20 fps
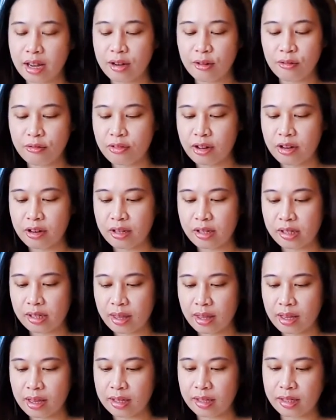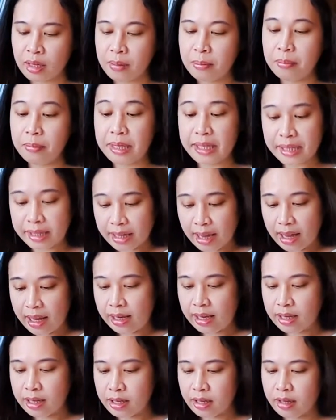I do various things.
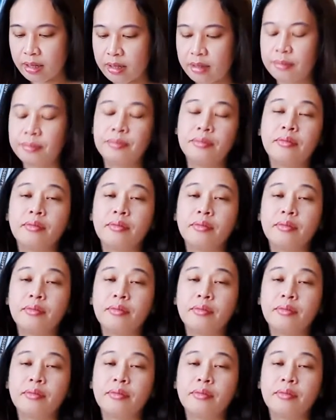Misalnya.